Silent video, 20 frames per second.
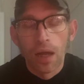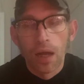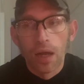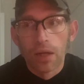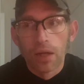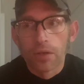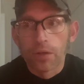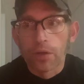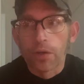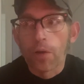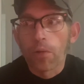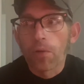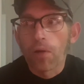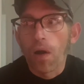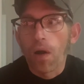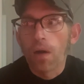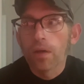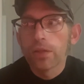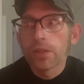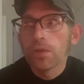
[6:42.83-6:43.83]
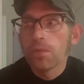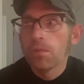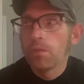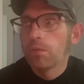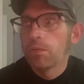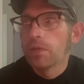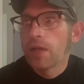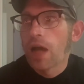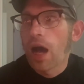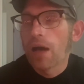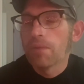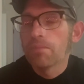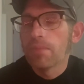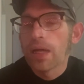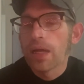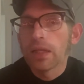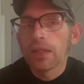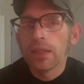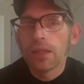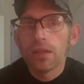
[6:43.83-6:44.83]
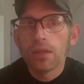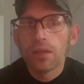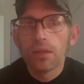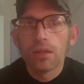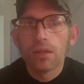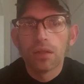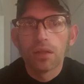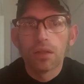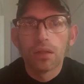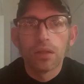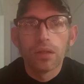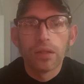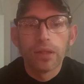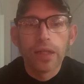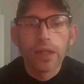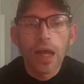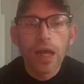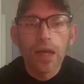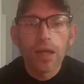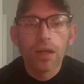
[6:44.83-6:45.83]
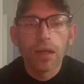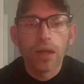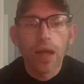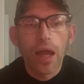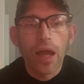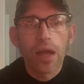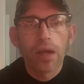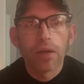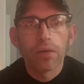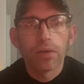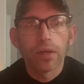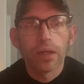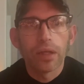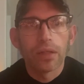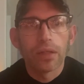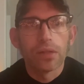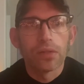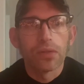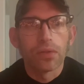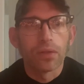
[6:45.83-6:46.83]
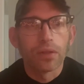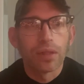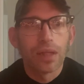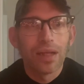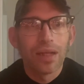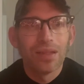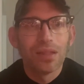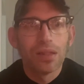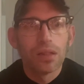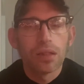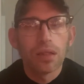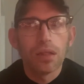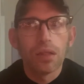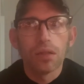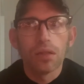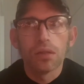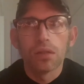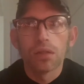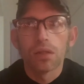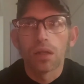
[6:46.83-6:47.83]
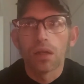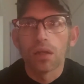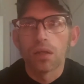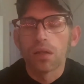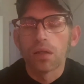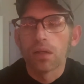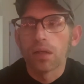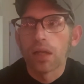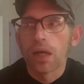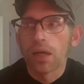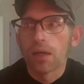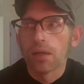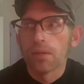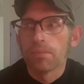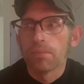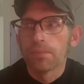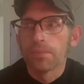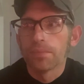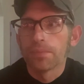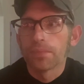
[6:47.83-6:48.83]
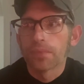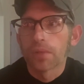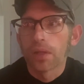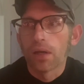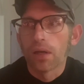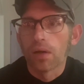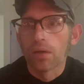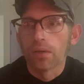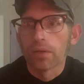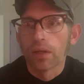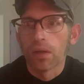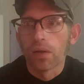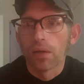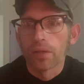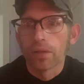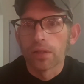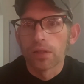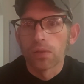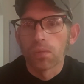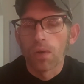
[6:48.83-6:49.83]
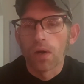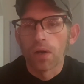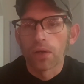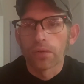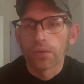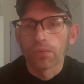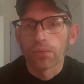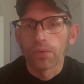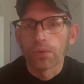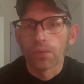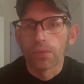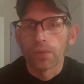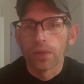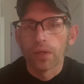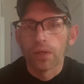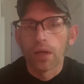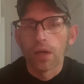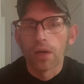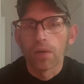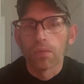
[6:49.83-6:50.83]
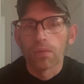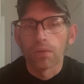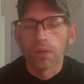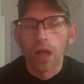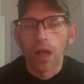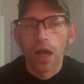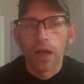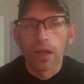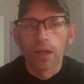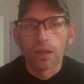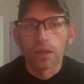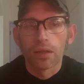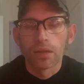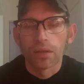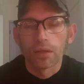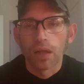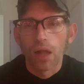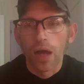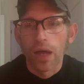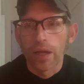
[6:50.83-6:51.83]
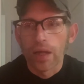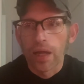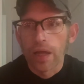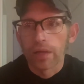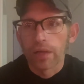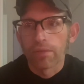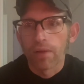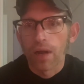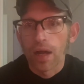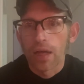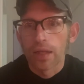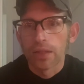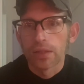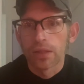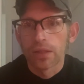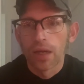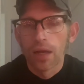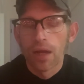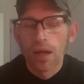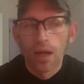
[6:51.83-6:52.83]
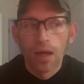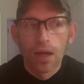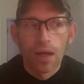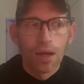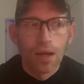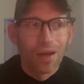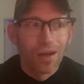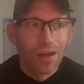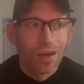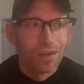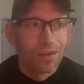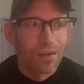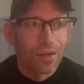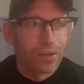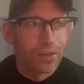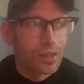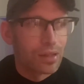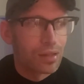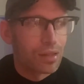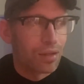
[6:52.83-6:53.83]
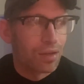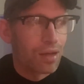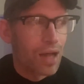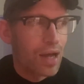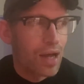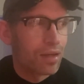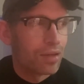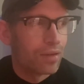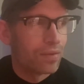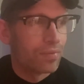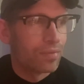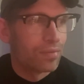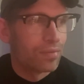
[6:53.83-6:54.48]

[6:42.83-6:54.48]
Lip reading: There were also not many dead areas or dead scenes on this walkthrough. You know, a lot of hayrides. There's just a lot of